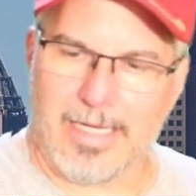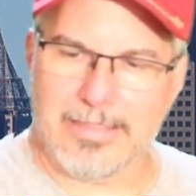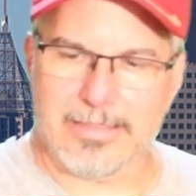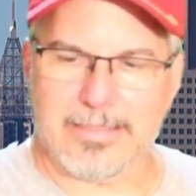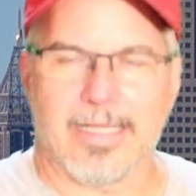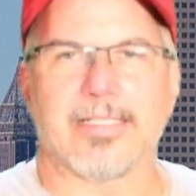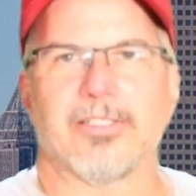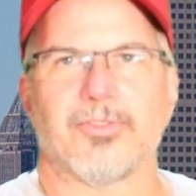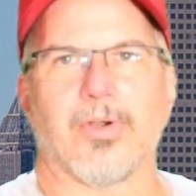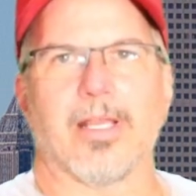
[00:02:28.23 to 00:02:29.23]
I just like to
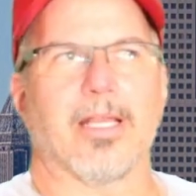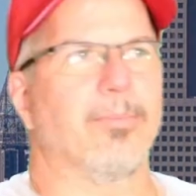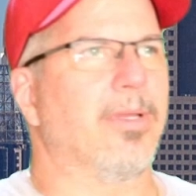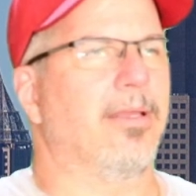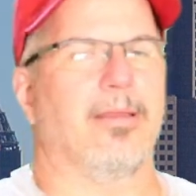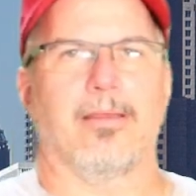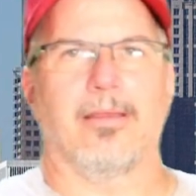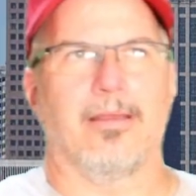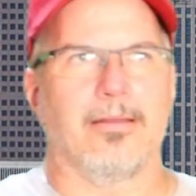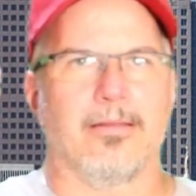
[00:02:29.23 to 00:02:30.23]
drink them
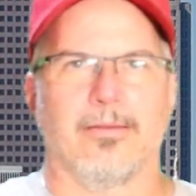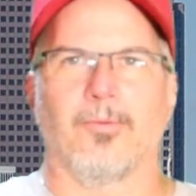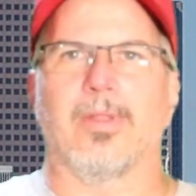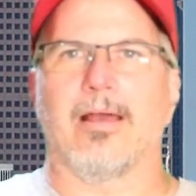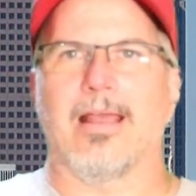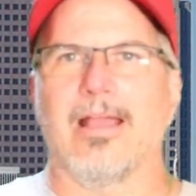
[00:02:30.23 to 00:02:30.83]
without